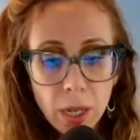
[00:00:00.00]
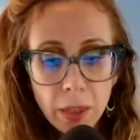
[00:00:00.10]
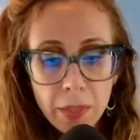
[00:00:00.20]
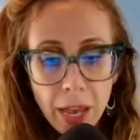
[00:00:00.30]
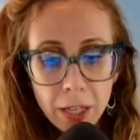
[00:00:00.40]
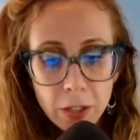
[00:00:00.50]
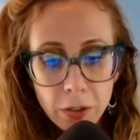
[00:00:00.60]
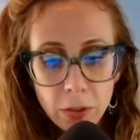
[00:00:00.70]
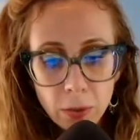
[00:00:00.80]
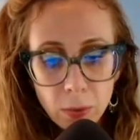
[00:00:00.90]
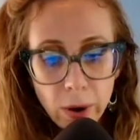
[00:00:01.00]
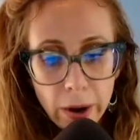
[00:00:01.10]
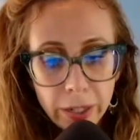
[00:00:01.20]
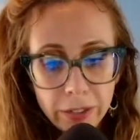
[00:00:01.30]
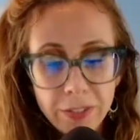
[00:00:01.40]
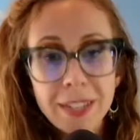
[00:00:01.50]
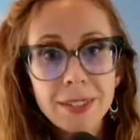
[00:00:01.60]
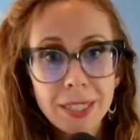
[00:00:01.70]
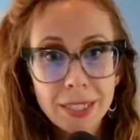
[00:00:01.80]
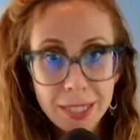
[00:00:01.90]
that you are
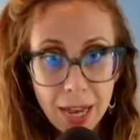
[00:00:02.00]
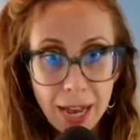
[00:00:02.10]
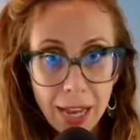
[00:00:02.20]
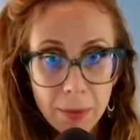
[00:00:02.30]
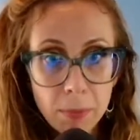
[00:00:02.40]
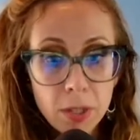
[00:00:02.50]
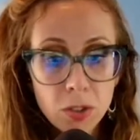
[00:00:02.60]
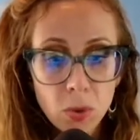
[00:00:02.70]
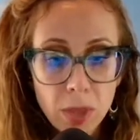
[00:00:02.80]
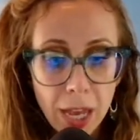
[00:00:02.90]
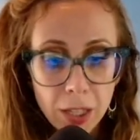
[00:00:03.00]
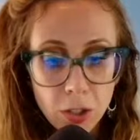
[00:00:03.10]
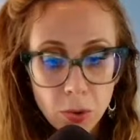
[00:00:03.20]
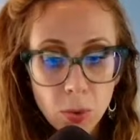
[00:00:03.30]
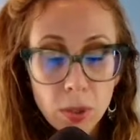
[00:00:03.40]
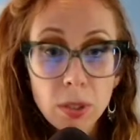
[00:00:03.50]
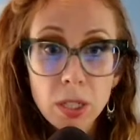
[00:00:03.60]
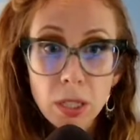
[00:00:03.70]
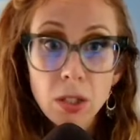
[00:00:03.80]
investing time so that your